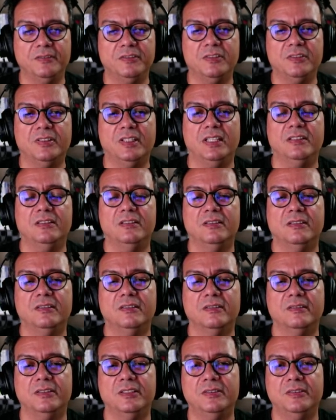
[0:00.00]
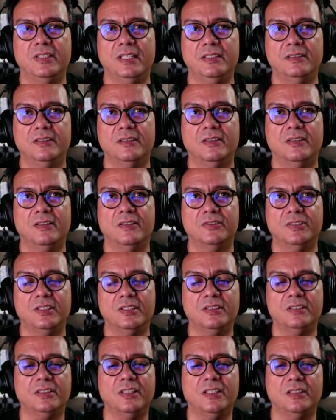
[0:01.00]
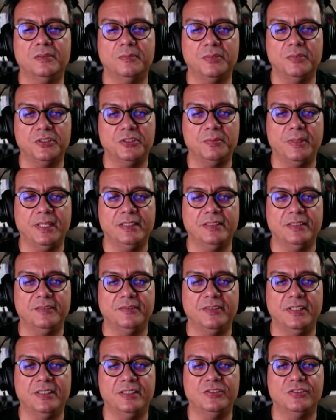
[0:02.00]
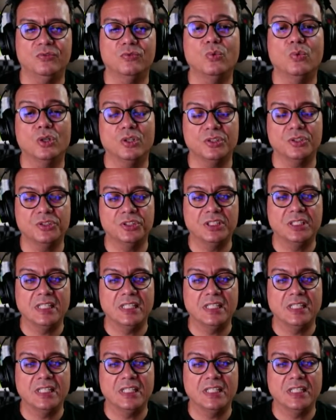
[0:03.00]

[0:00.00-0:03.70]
you tend to consider the other perspective as worse.